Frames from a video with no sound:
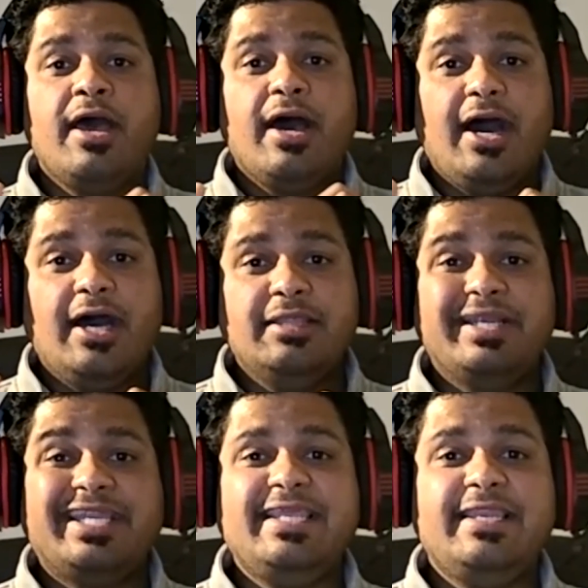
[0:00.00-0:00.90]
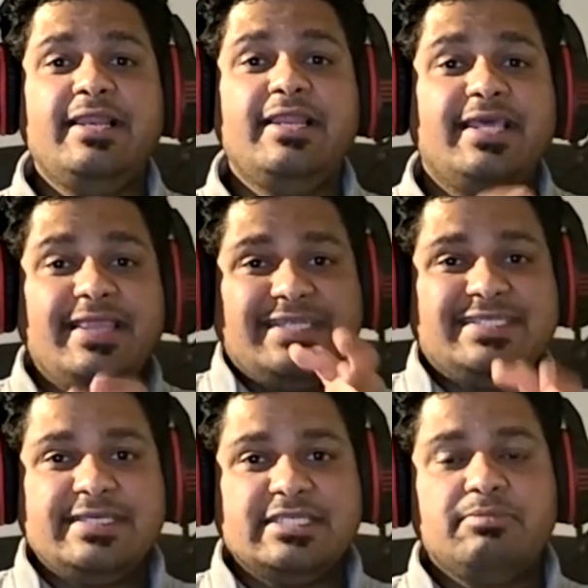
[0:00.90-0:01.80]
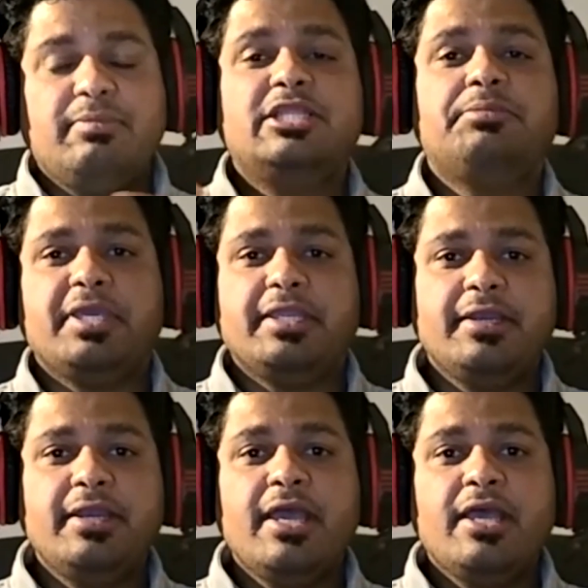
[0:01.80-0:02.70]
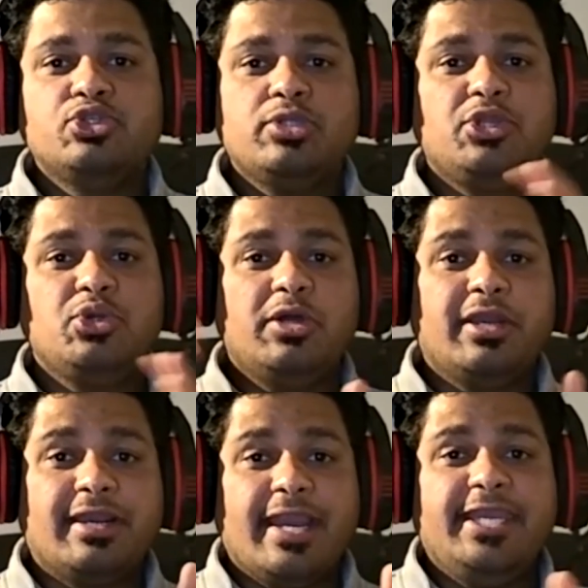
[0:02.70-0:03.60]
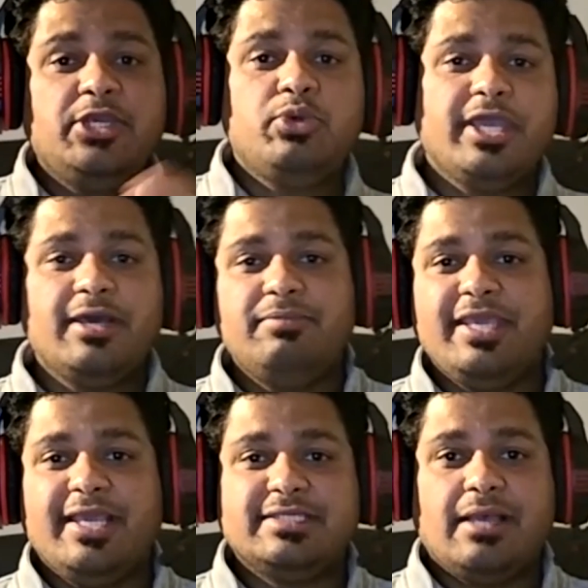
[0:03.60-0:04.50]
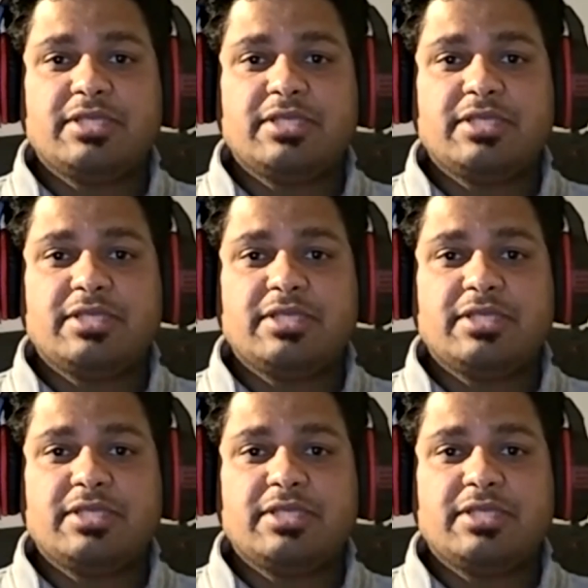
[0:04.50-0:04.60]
the material in that 6 month period so that you are ready to take up the exam.